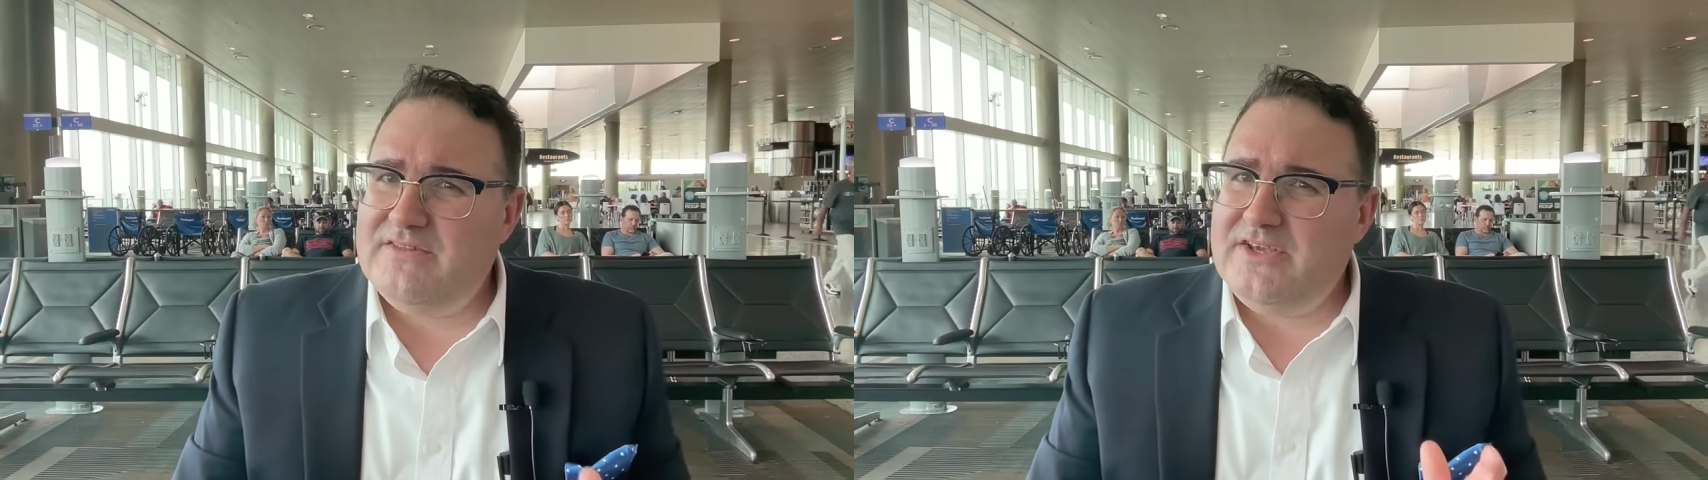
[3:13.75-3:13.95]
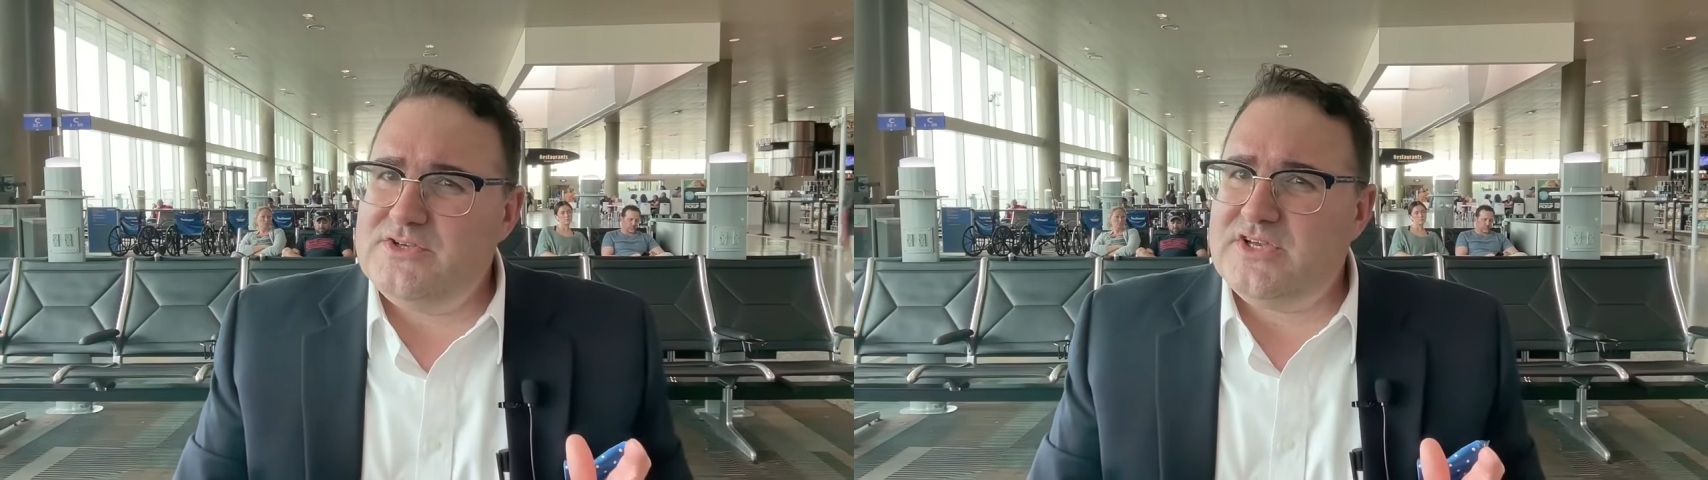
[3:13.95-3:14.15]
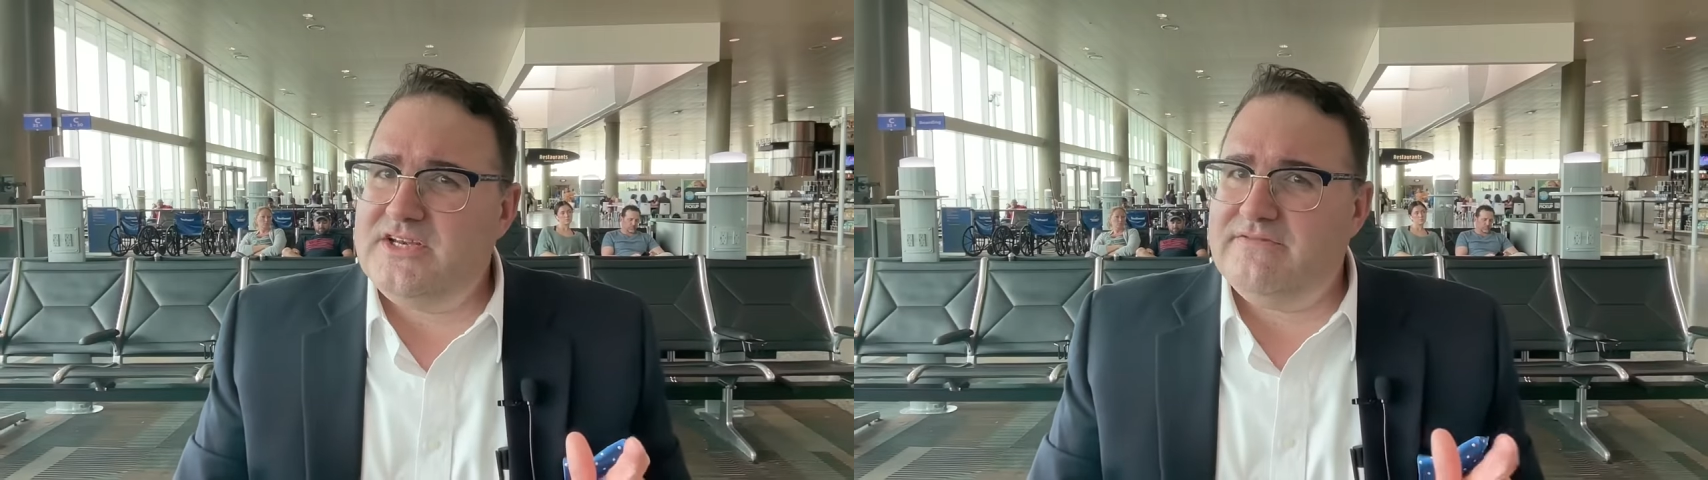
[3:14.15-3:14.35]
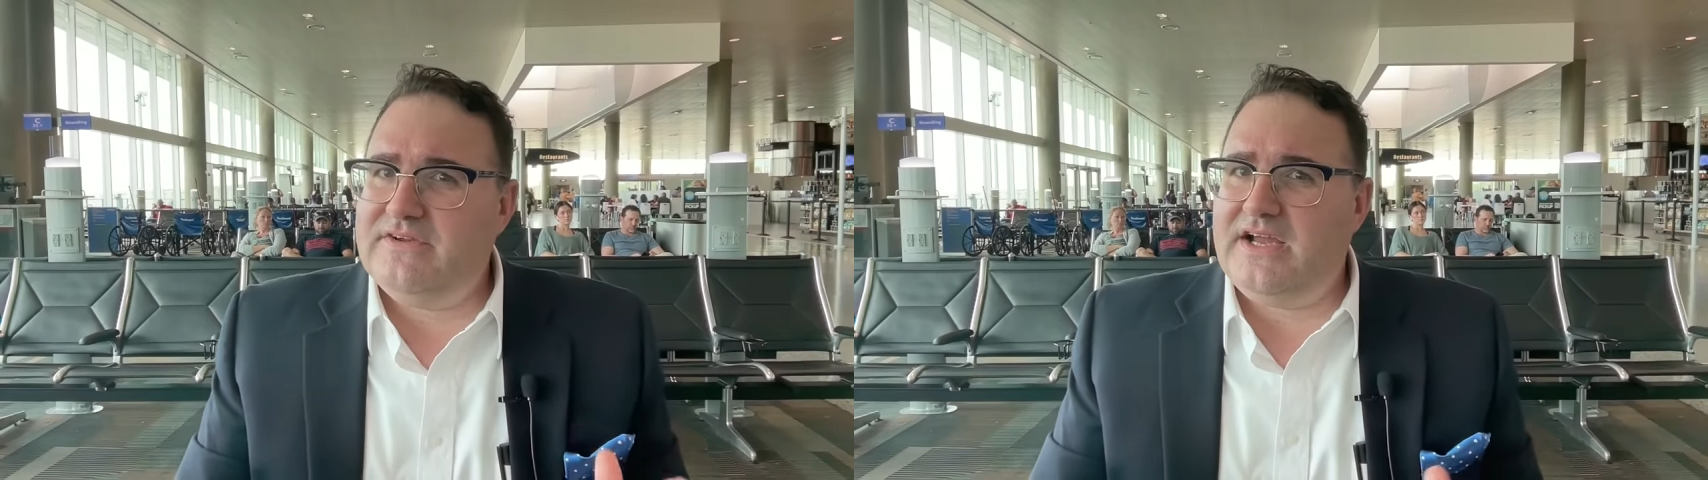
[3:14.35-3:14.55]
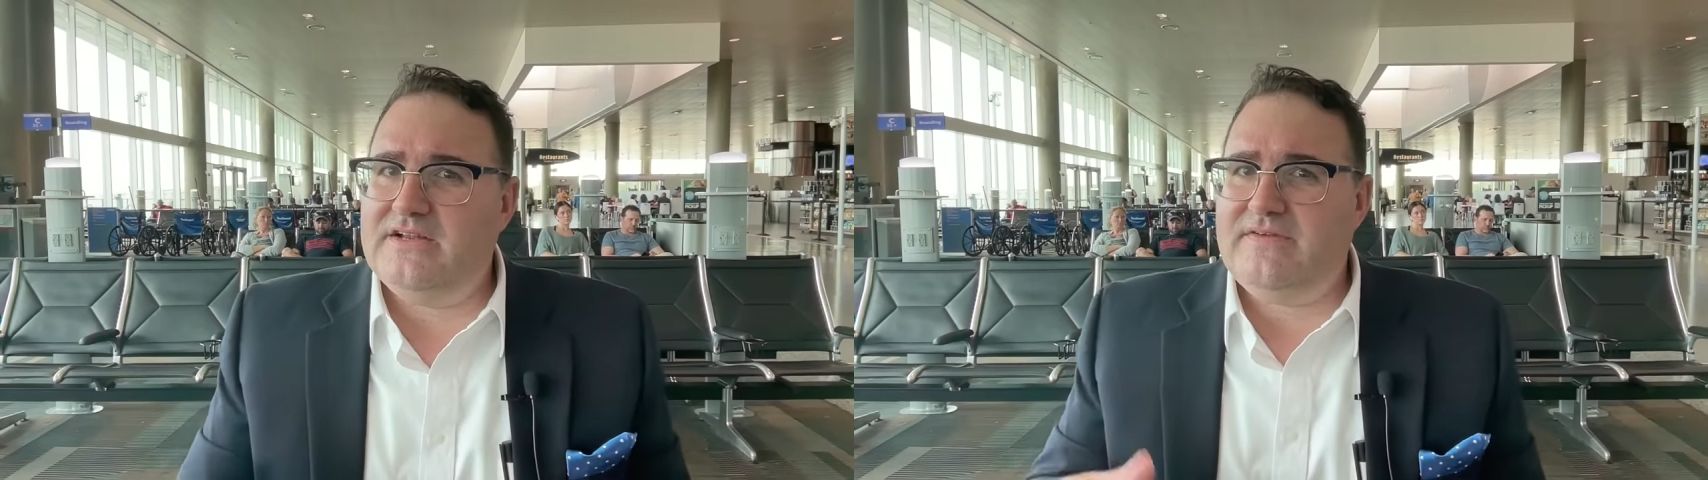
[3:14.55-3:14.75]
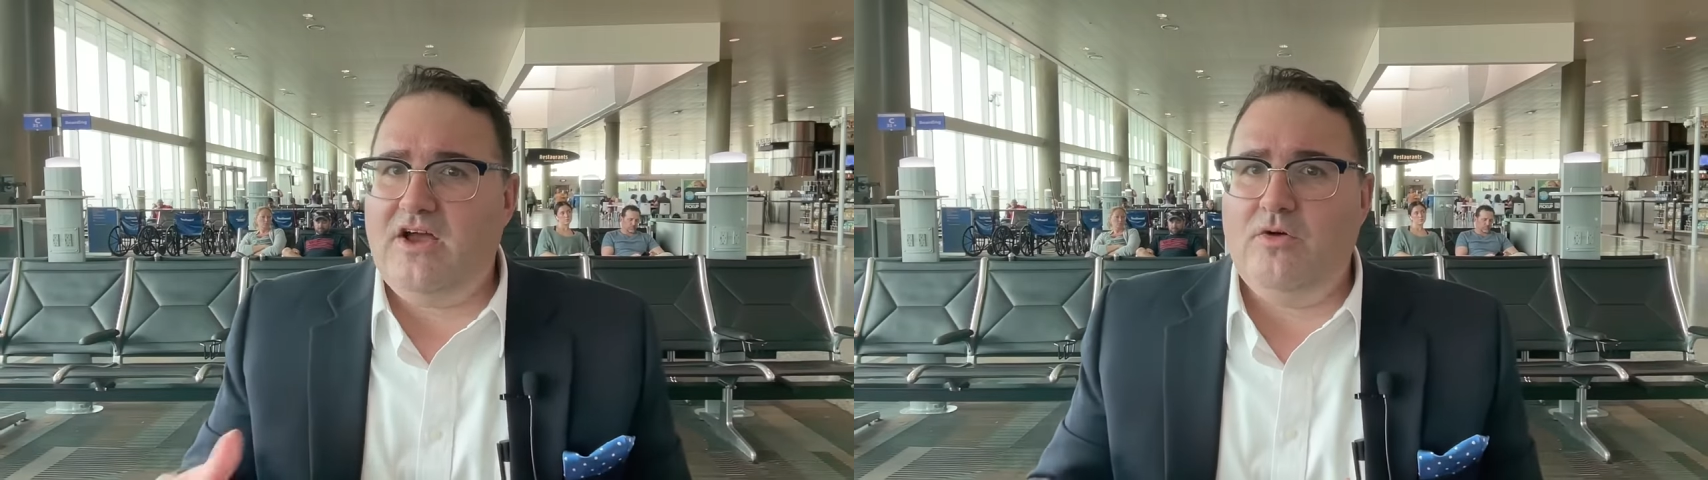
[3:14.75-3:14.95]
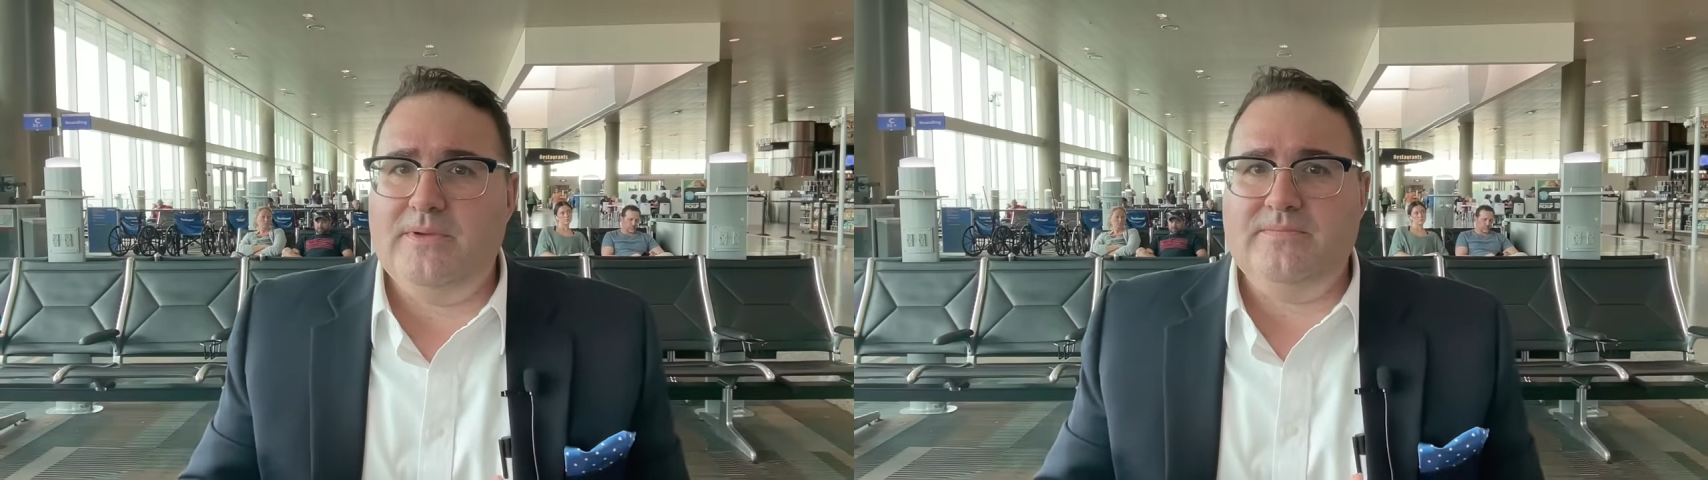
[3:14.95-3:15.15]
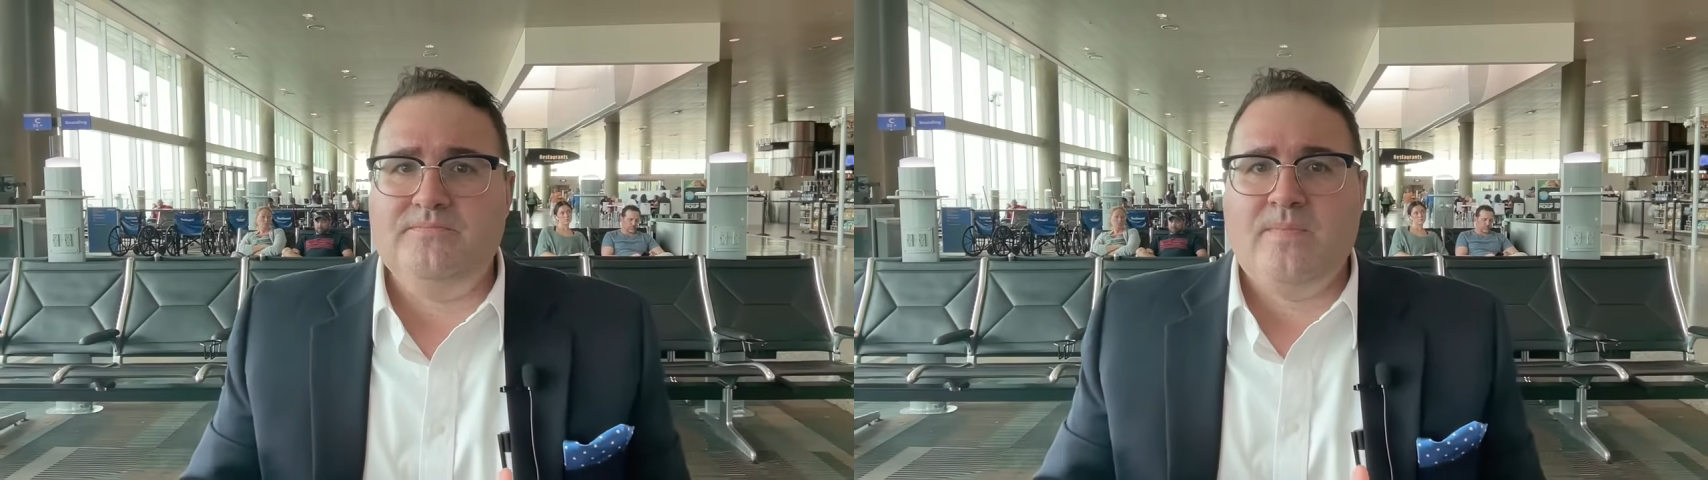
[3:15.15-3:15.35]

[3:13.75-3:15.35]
they're using a different kind of helmet.